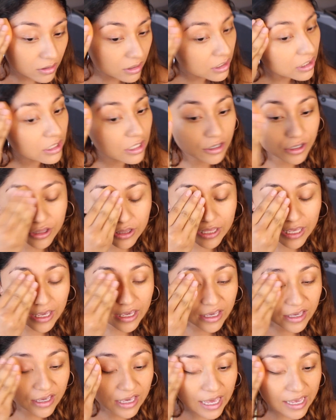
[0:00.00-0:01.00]
you know,
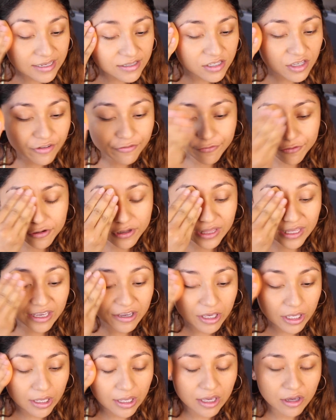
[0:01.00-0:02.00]
they ask you for
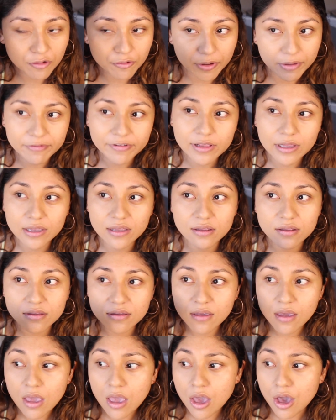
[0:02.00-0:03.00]
the
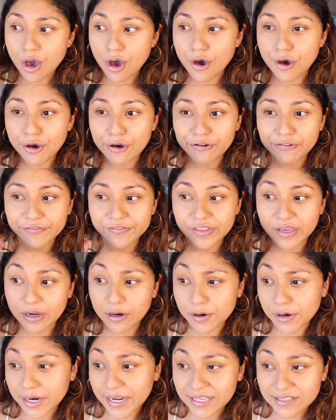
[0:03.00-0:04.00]
equivalent of the
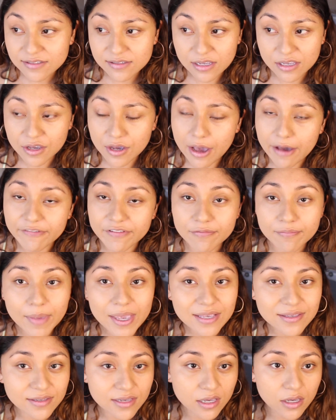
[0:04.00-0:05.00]
grades that you have in
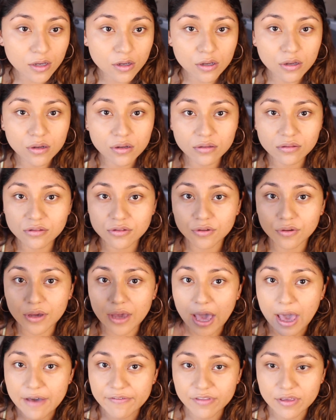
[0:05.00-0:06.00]
Mexico, to
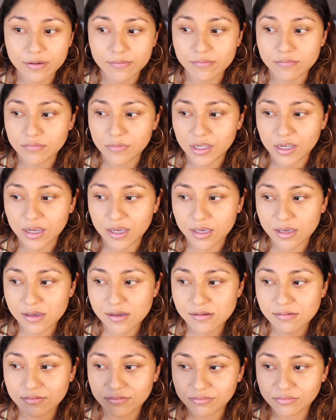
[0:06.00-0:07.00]
have them, like,
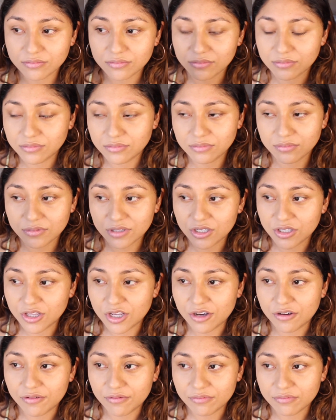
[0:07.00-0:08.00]
you
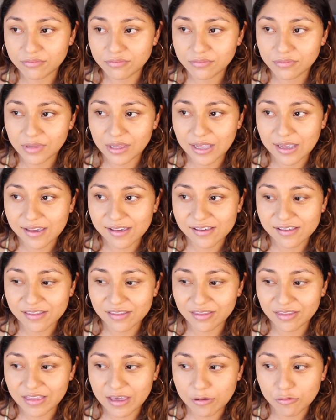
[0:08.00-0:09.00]
know, like
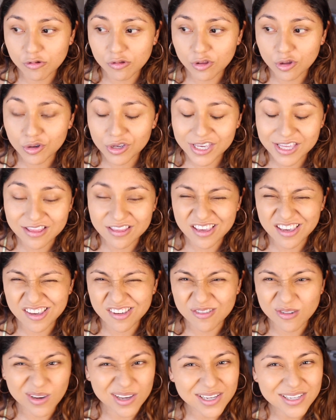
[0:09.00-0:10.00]
they will look in the
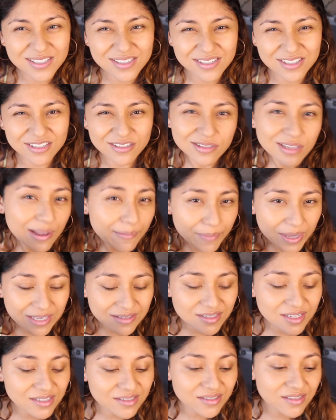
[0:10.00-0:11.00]
US. Does that
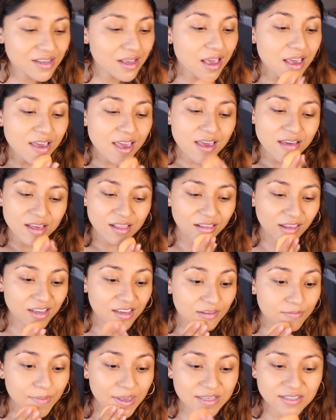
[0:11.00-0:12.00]
make sense?
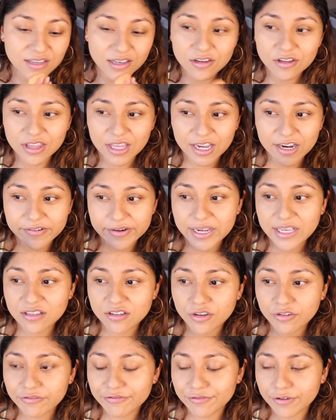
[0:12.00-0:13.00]
Like in Mexico they
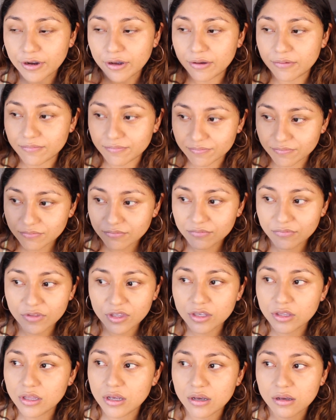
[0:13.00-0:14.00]
grade you from,
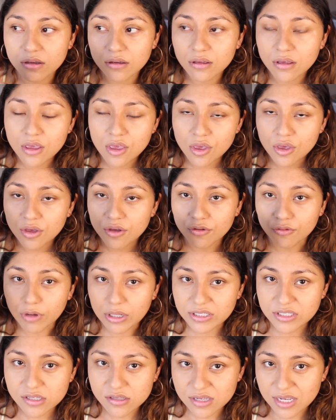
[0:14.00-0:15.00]
you know,
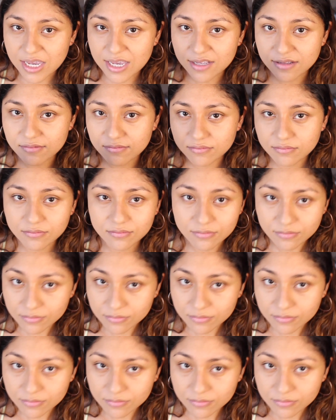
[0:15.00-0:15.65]
1 to 10.